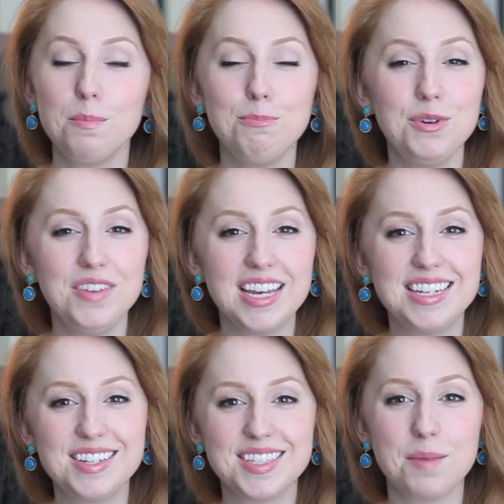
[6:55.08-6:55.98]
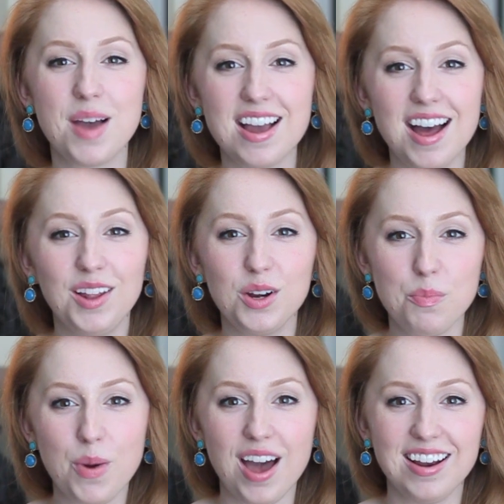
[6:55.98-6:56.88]
Moving into some
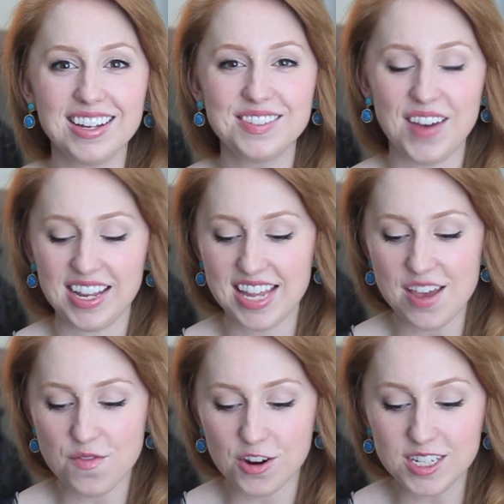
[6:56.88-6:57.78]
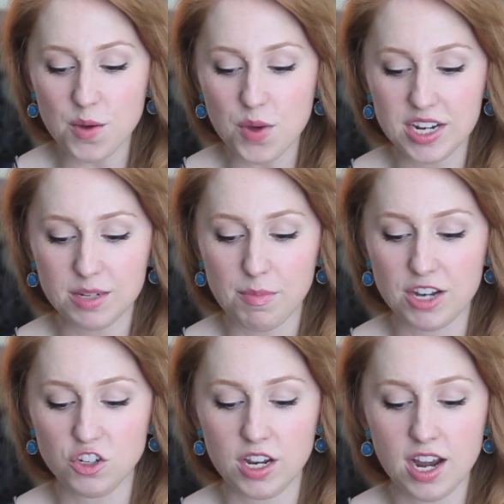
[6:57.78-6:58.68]
colored products finally. First, I wanted to
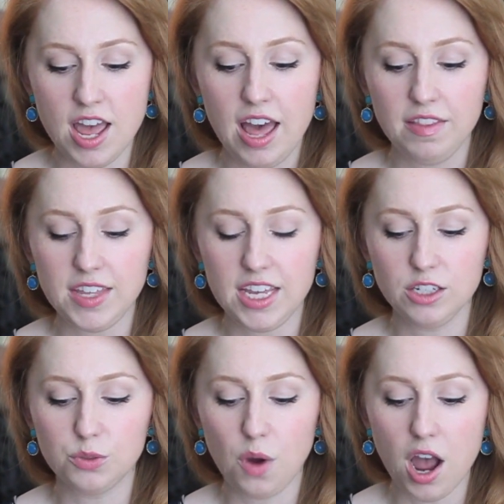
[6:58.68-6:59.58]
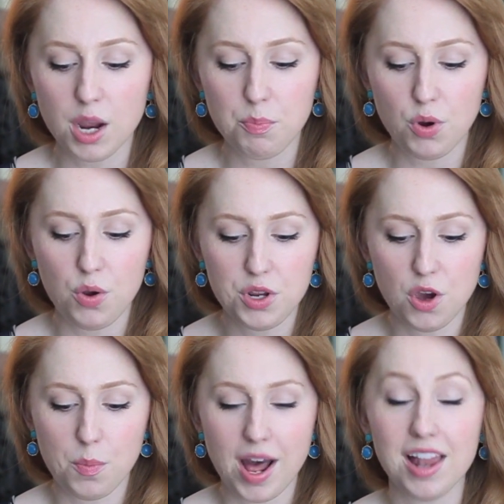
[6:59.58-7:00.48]
mention the LORAC PRO To
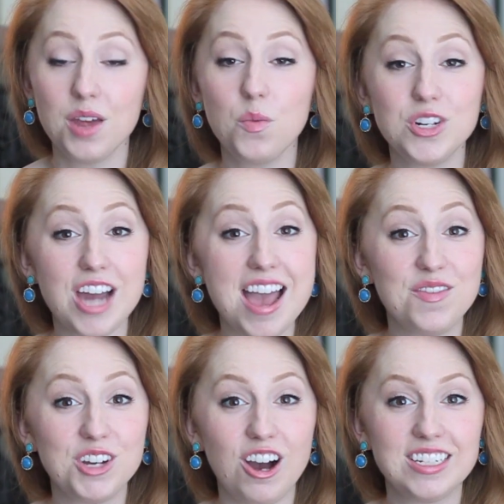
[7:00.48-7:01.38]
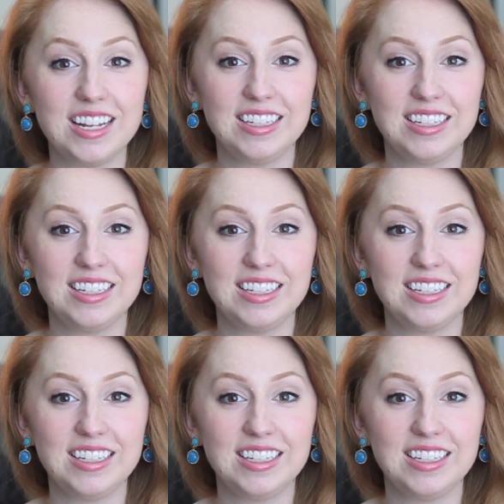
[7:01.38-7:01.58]
Go palette, which I have talked a